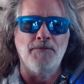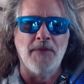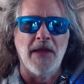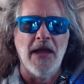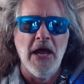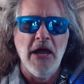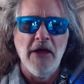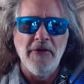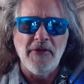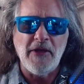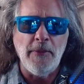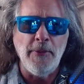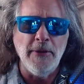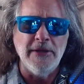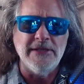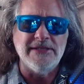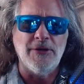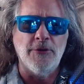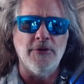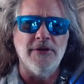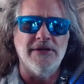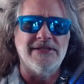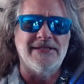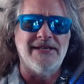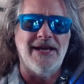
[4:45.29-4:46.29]
The complete
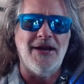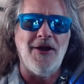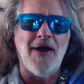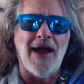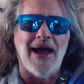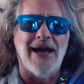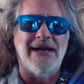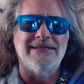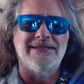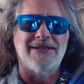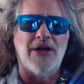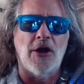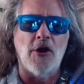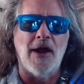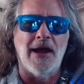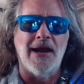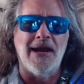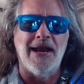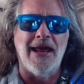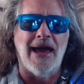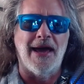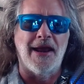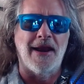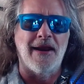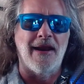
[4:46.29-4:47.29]
story is there, as are
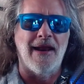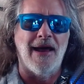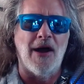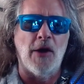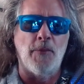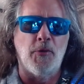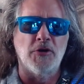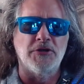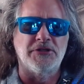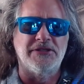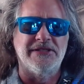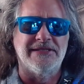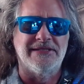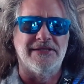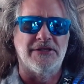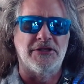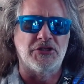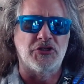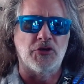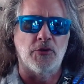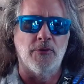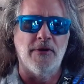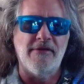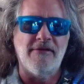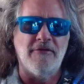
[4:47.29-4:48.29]
any edited out portions and
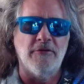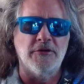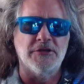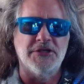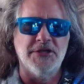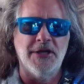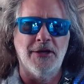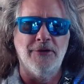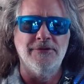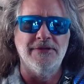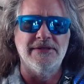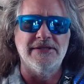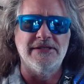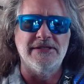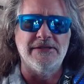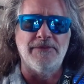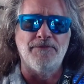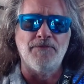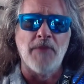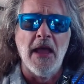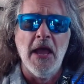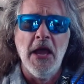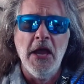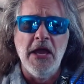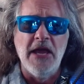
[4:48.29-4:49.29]
additional research notes.
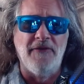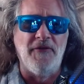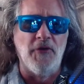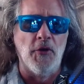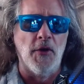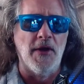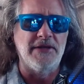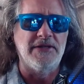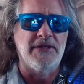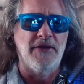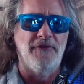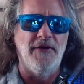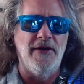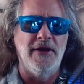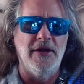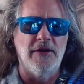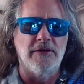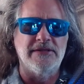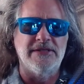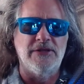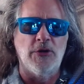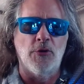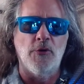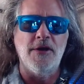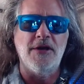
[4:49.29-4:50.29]
If you like the video
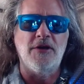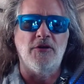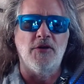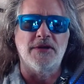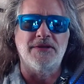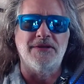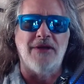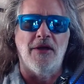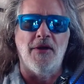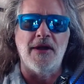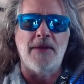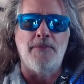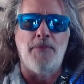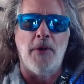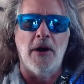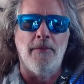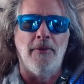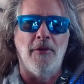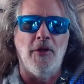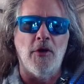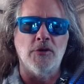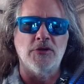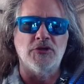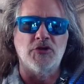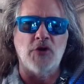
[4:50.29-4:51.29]
story, click the like button
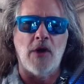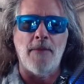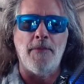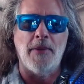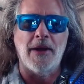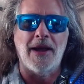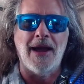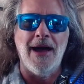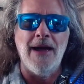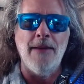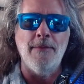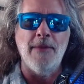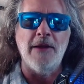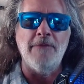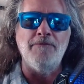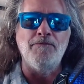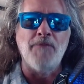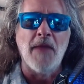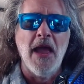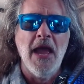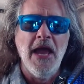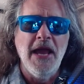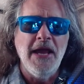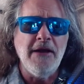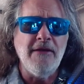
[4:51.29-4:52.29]
below and drop a comment.
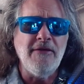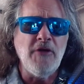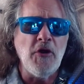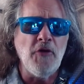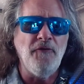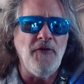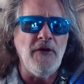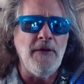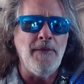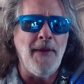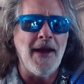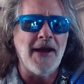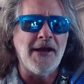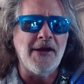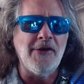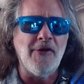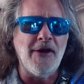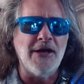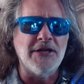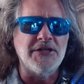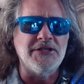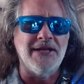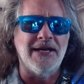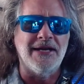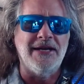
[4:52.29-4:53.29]
It's your feedback
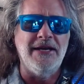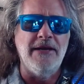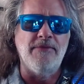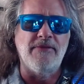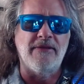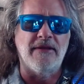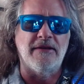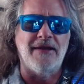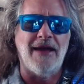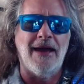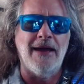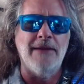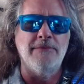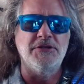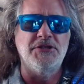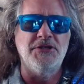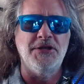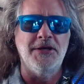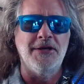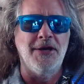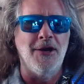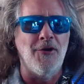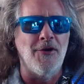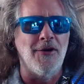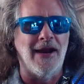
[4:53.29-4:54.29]
interaction that keeps the time machine
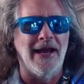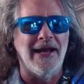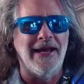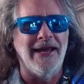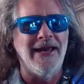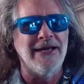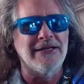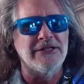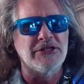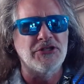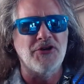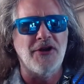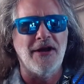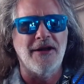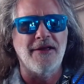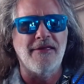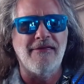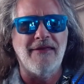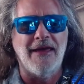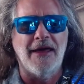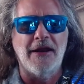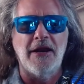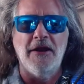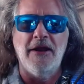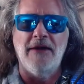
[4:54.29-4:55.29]
going. I can't stress
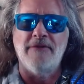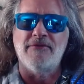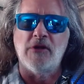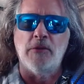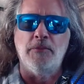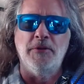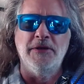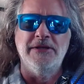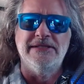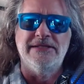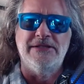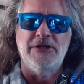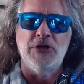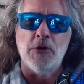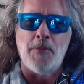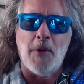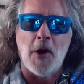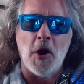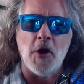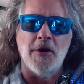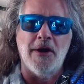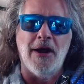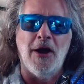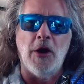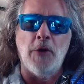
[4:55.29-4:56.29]
that enough, so please do your
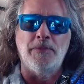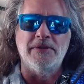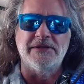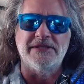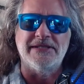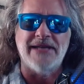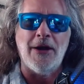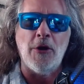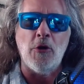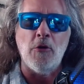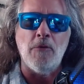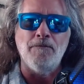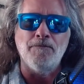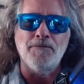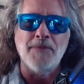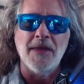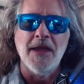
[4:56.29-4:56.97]
part and help us out.